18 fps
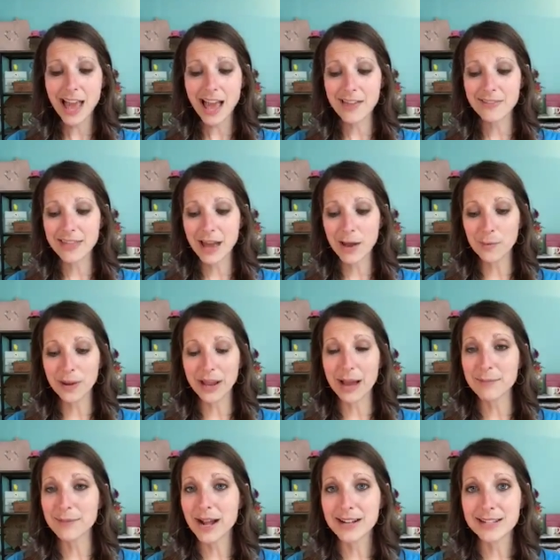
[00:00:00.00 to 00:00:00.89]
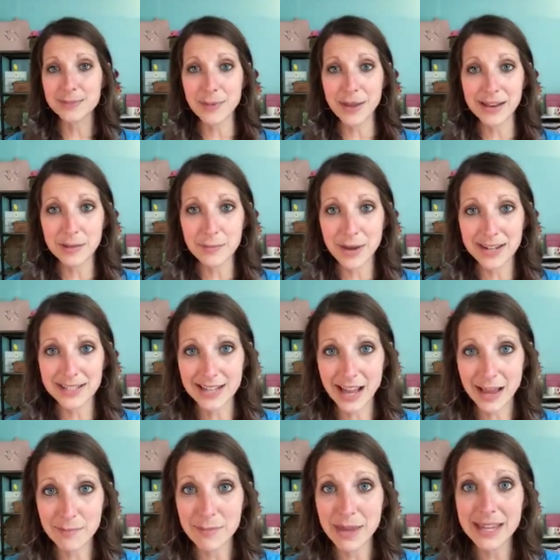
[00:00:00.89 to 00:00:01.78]
and that way I'm not spending my
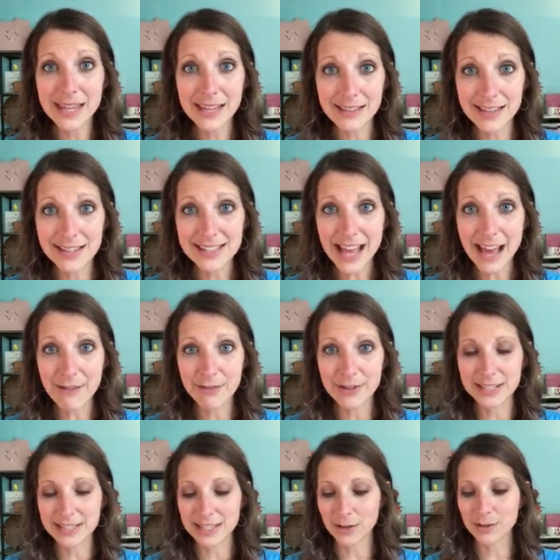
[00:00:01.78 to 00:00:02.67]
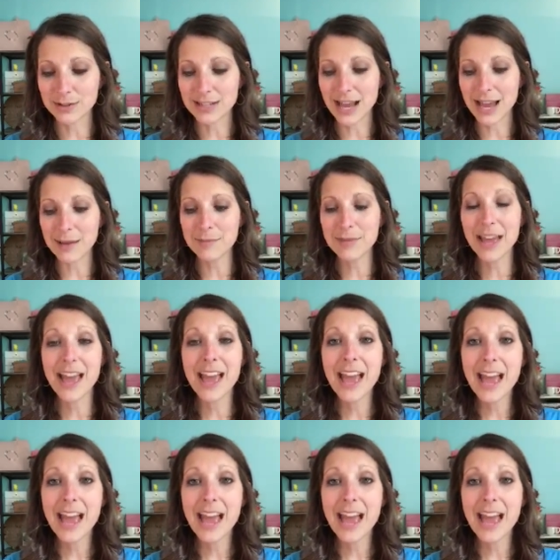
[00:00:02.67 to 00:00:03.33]
time making these every single time.